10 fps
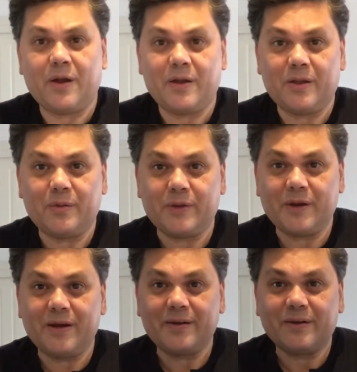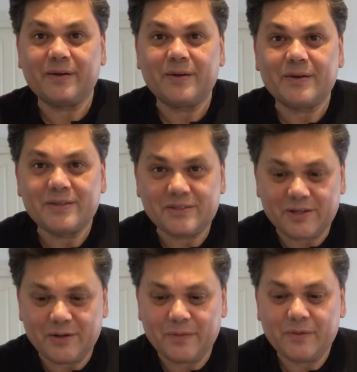Here we go.
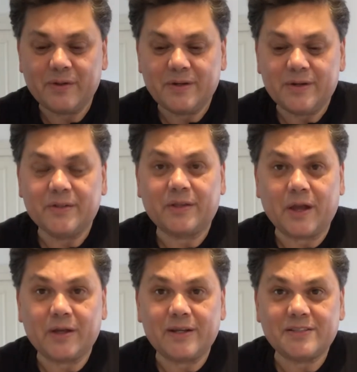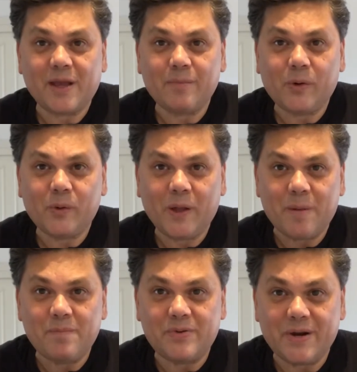So, coconut sambal
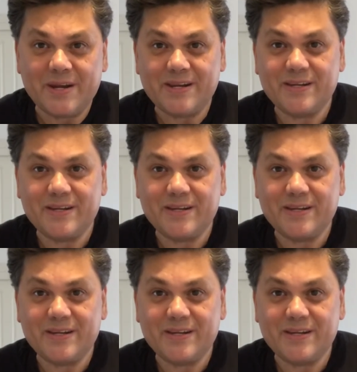and bread.